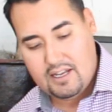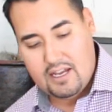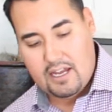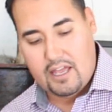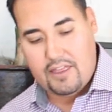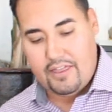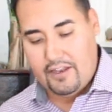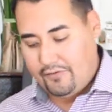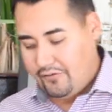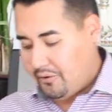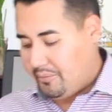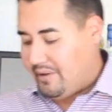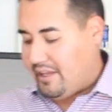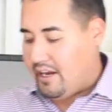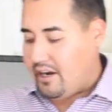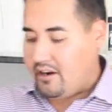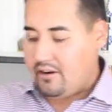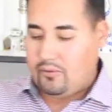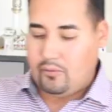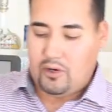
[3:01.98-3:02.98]
And then from
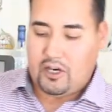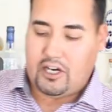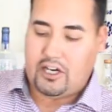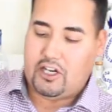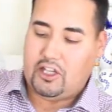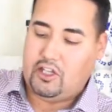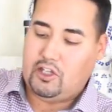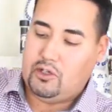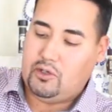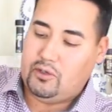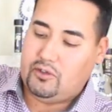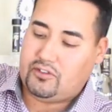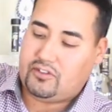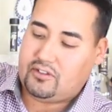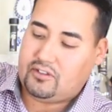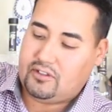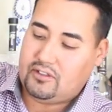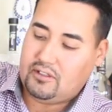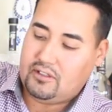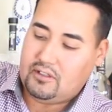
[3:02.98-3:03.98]
there, we're going to
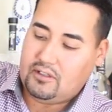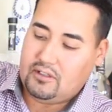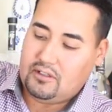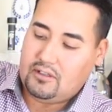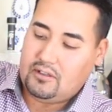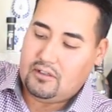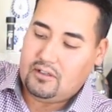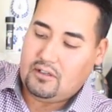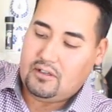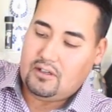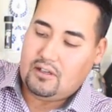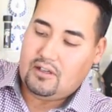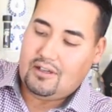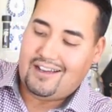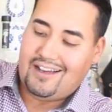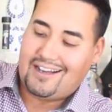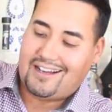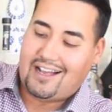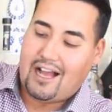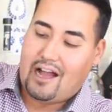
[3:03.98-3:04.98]
use
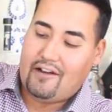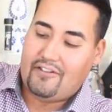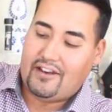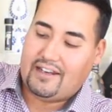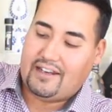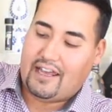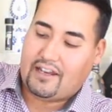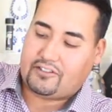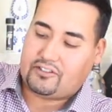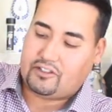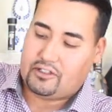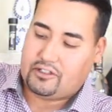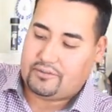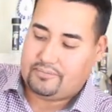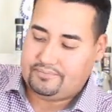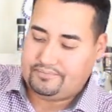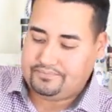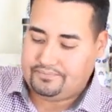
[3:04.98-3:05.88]
agave nectar.